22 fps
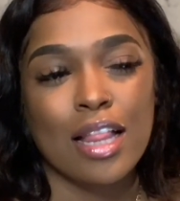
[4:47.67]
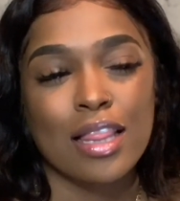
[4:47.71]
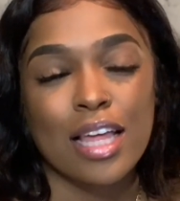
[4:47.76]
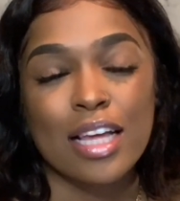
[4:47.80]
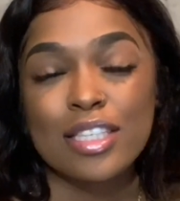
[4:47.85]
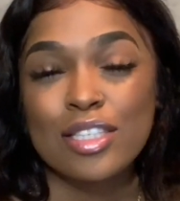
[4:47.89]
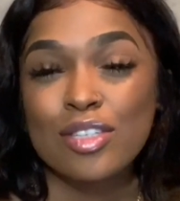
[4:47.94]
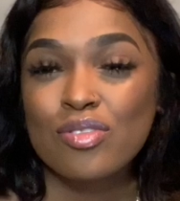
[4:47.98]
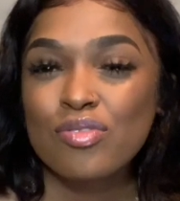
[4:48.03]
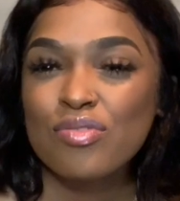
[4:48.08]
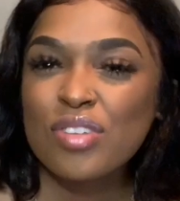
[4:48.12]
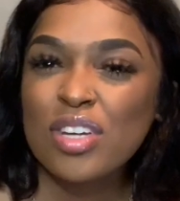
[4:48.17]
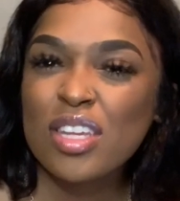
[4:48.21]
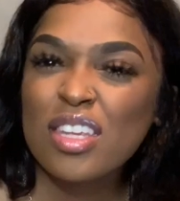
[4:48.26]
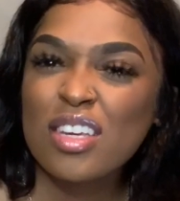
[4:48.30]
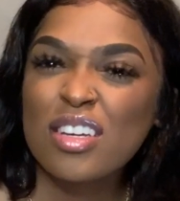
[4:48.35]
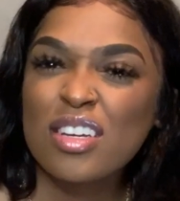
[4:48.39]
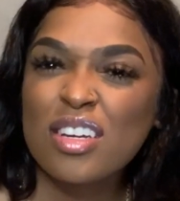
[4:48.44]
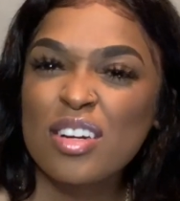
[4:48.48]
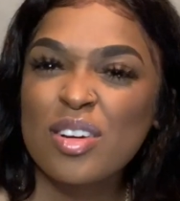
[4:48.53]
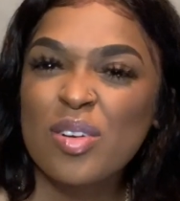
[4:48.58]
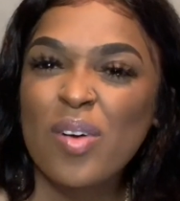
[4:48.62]
that's a really
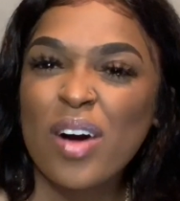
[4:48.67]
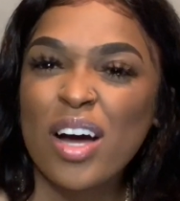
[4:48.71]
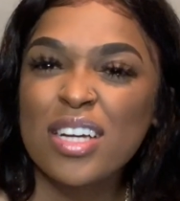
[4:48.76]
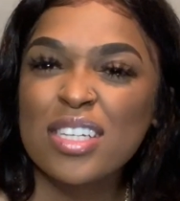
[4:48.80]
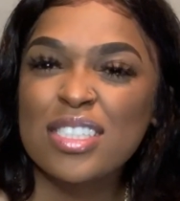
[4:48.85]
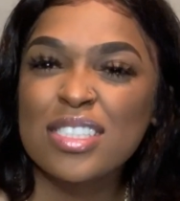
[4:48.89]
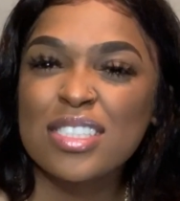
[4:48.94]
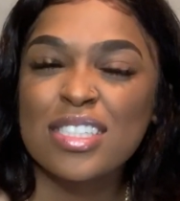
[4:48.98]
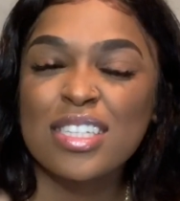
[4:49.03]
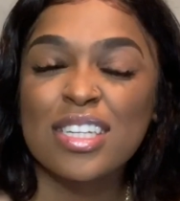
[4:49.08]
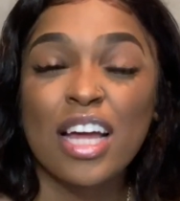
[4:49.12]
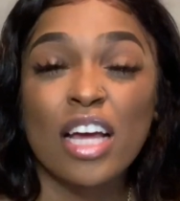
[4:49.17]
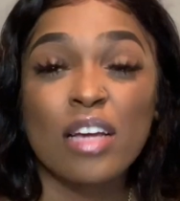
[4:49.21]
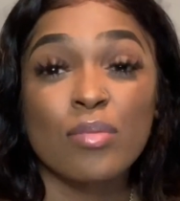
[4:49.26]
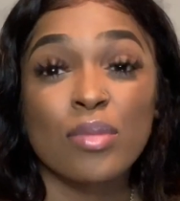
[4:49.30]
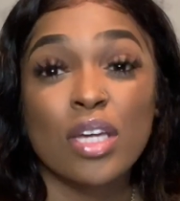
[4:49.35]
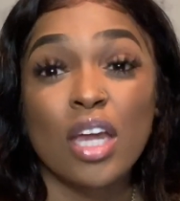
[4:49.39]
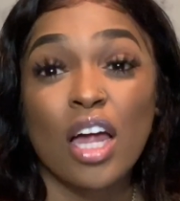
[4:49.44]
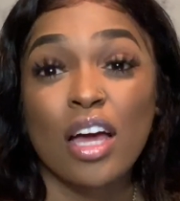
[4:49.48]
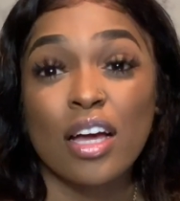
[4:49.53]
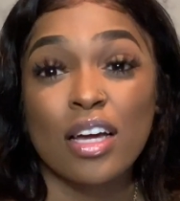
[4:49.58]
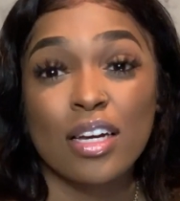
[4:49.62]
good question. I
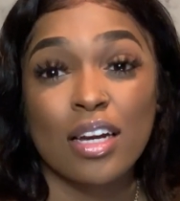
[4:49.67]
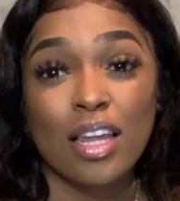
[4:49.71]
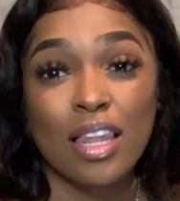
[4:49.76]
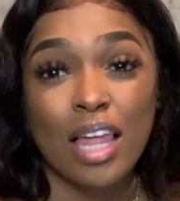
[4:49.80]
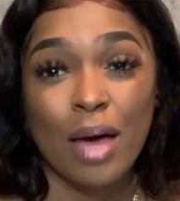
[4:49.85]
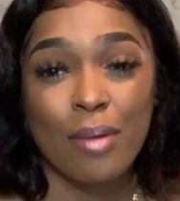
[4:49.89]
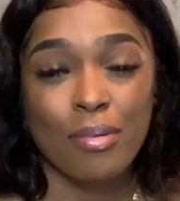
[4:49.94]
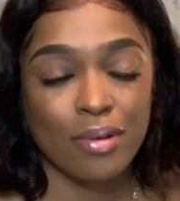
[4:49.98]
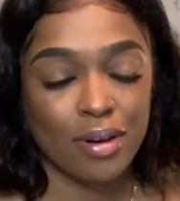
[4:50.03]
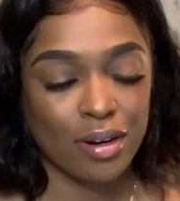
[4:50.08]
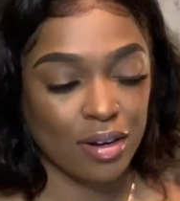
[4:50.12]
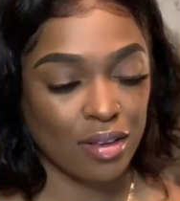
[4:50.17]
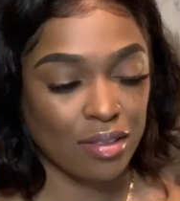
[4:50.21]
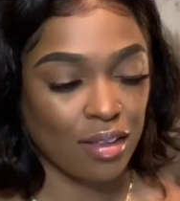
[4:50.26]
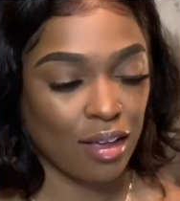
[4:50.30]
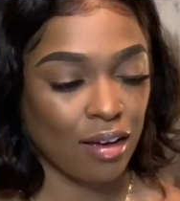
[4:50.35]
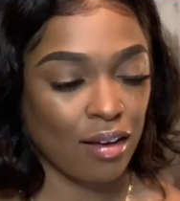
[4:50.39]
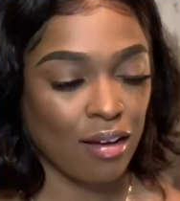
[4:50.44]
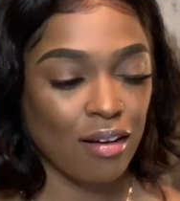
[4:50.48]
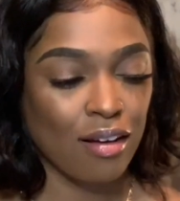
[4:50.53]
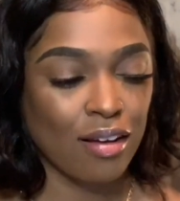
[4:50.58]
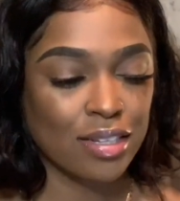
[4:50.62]
mean, I could elaborate on
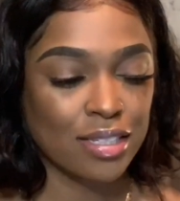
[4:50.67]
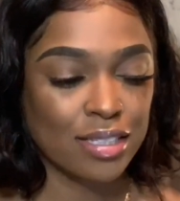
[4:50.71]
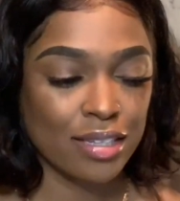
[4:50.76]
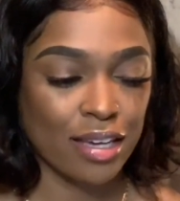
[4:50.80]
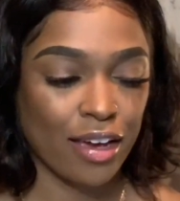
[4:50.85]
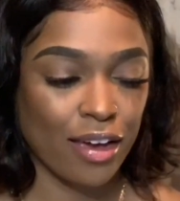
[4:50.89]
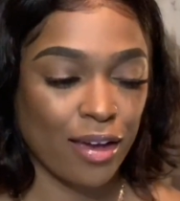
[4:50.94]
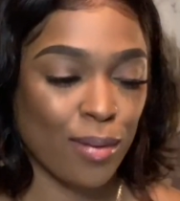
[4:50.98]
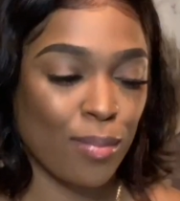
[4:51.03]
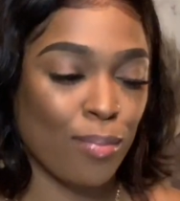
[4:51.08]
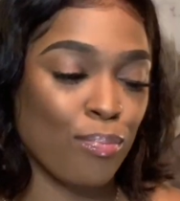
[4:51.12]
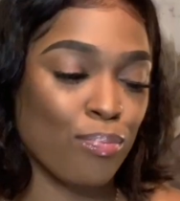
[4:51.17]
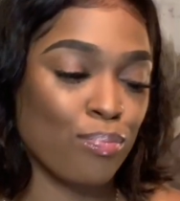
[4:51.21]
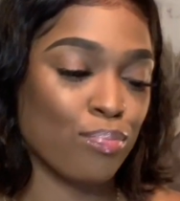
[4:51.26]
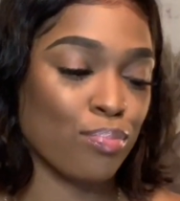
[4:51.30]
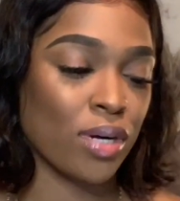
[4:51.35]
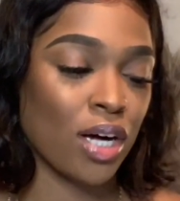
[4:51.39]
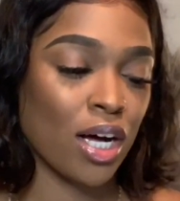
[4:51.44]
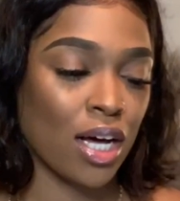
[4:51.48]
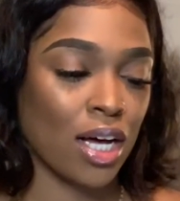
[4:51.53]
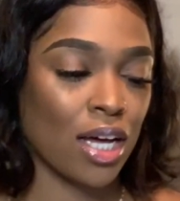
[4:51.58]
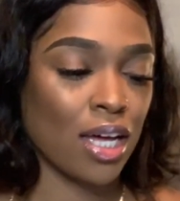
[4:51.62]
that all day,
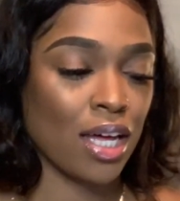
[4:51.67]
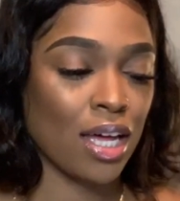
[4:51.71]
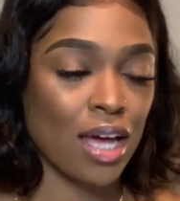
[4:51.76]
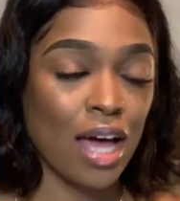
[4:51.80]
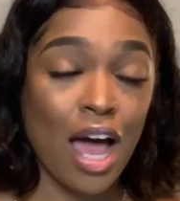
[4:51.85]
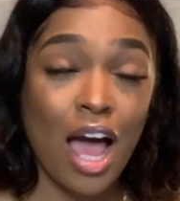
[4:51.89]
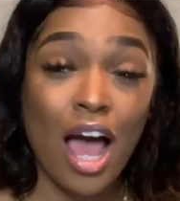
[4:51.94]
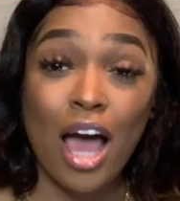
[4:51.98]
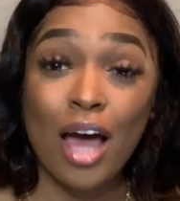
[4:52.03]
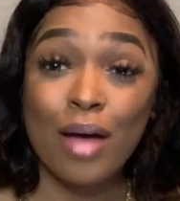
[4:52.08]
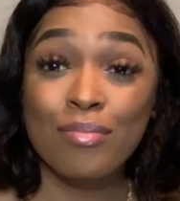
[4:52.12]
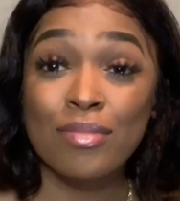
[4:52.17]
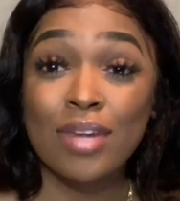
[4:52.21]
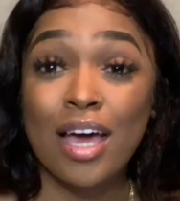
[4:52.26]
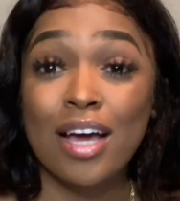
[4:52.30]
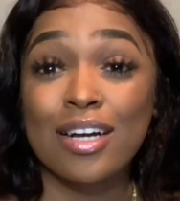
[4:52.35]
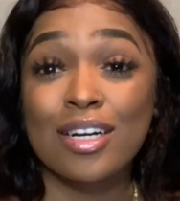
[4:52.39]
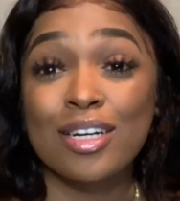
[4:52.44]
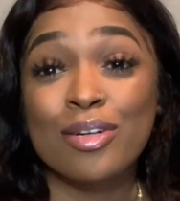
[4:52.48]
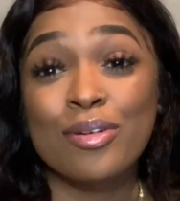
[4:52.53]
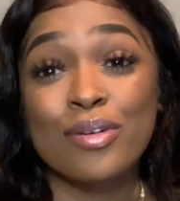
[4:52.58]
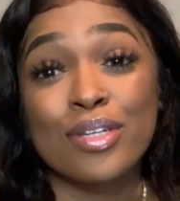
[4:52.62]
but I'm
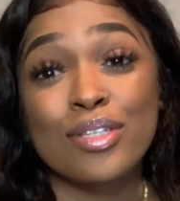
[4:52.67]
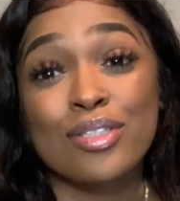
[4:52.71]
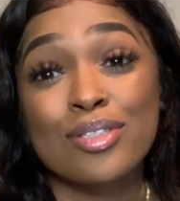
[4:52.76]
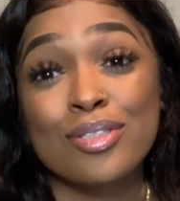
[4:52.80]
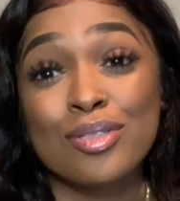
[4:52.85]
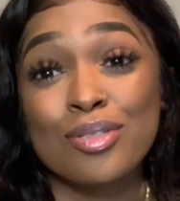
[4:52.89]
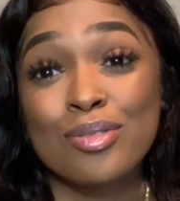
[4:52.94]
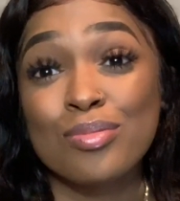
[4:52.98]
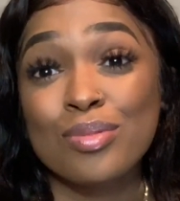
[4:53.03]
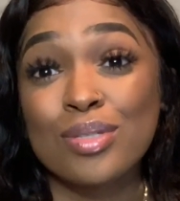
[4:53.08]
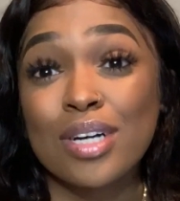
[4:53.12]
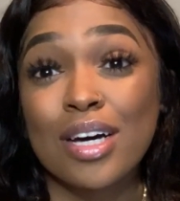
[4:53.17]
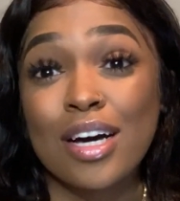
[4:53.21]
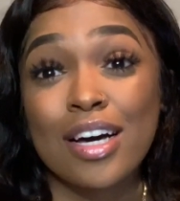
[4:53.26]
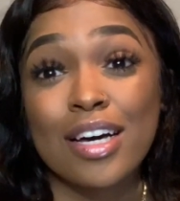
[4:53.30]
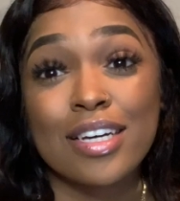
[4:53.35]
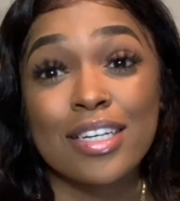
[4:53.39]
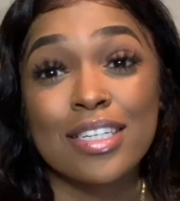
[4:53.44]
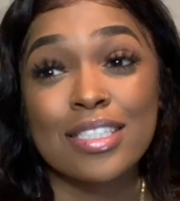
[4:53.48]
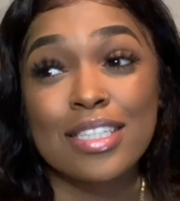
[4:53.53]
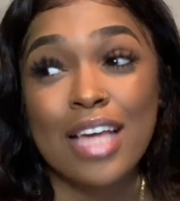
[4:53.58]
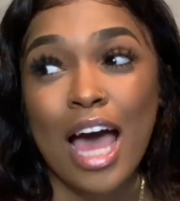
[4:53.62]
not going to
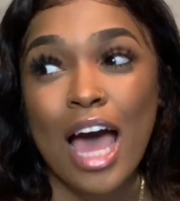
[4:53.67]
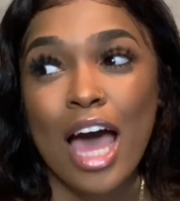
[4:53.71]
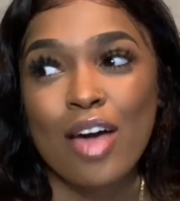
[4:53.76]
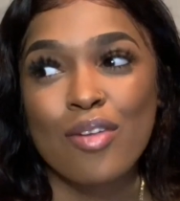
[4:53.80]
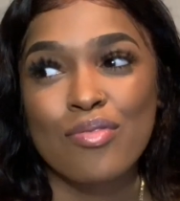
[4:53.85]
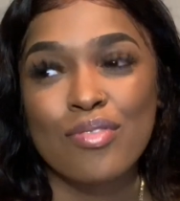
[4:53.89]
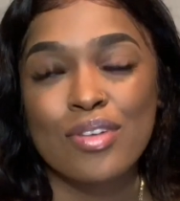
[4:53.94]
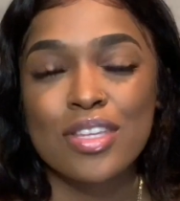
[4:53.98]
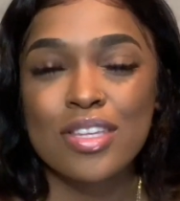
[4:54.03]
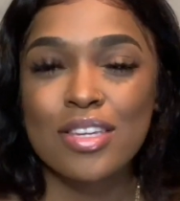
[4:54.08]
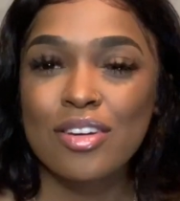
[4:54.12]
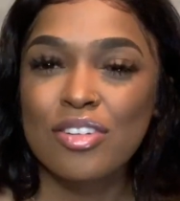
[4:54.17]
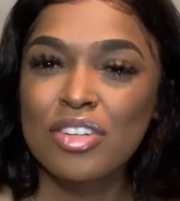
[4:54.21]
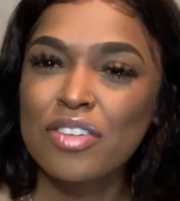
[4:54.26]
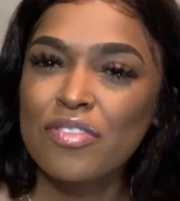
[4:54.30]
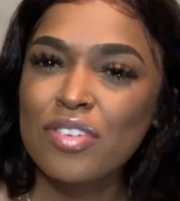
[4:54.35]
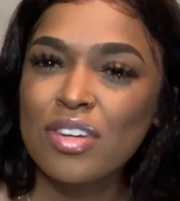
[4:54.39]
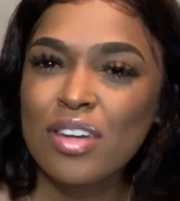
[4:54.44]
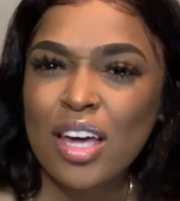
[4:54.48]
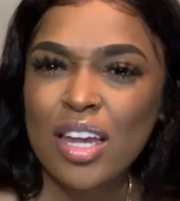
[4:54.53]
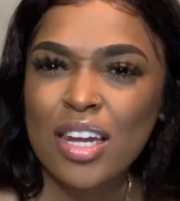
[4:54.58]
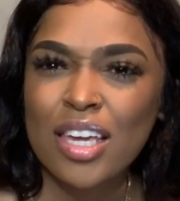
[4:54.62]
because I really don't
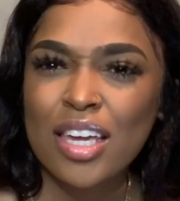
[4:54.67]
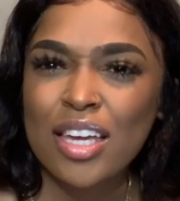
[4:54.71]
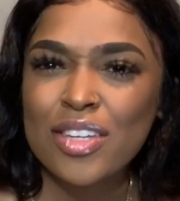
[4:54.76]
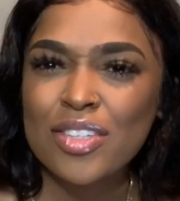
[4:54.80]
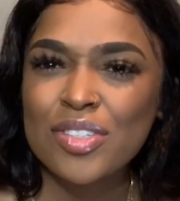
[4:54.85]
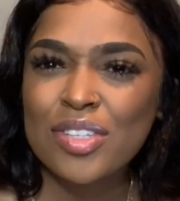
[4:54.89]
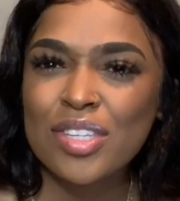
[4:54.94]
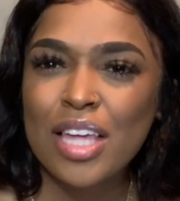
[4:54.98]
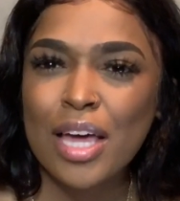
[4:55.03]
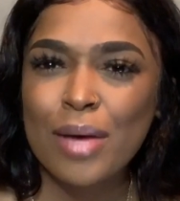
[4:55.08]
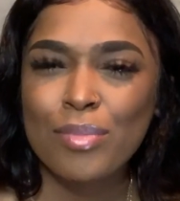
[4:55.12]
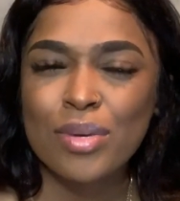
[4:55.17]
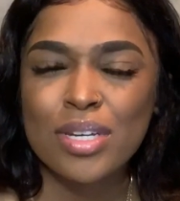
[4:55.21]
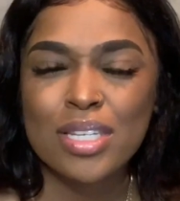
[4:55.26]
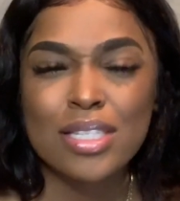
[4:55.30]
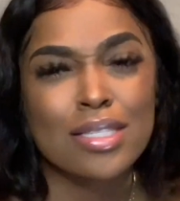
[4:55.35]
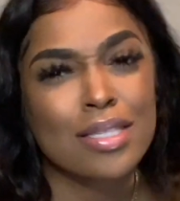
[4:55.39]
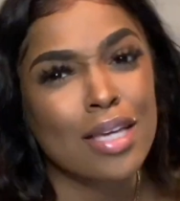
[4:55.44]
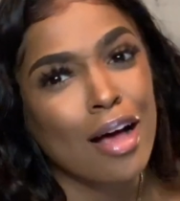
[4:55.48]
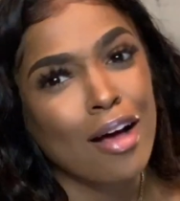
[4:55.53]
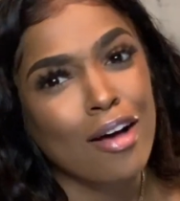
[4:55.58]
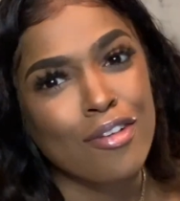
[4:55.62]
even know how to answer that
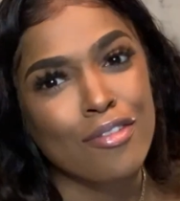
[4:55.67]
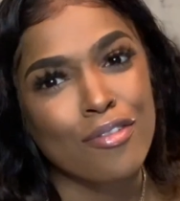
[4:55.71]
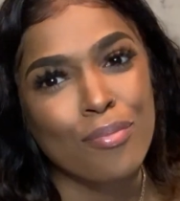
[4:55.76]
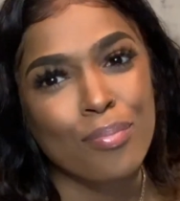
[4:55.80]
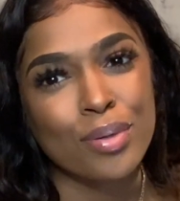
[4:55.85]
myself.